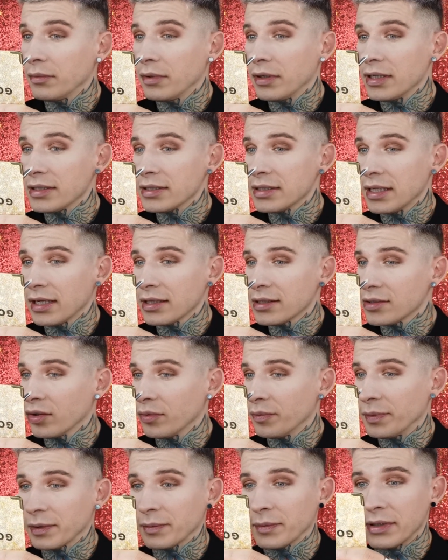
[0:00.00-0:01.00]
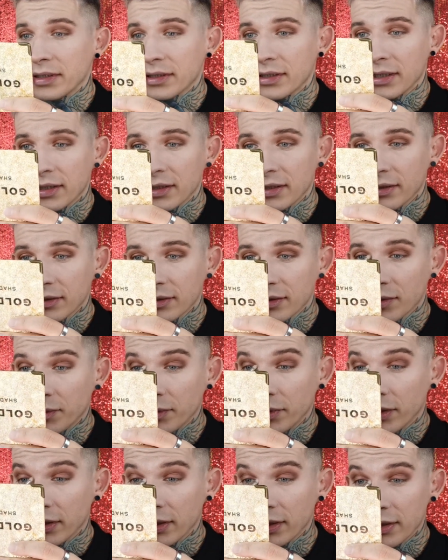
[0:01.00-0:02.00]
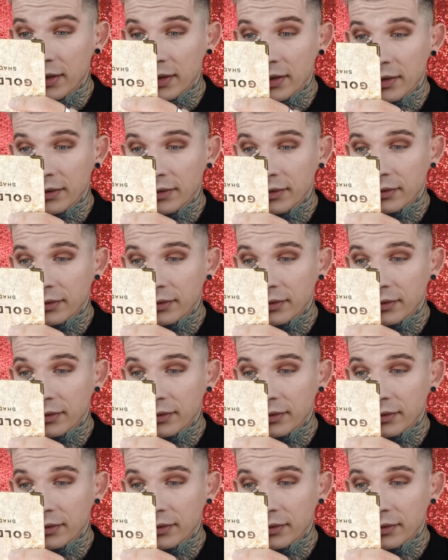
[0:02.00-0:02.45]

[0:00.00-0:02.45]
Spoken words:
But it's not so pigmented, to be honest.